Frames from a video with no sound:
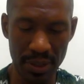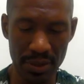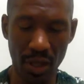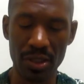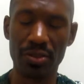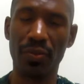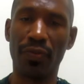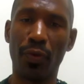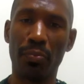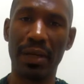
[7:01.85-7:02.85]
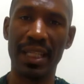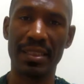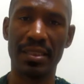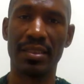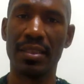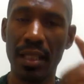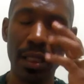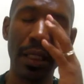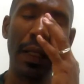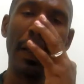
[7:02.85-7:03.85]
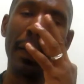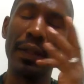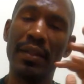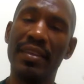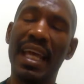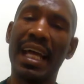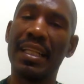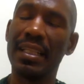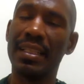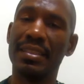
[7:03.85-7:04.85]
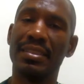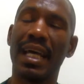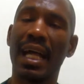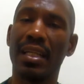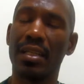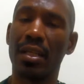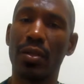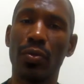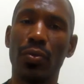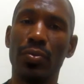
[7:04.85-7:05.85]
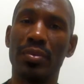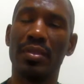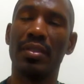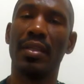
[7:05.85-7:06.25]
is also 4 pages. That does not include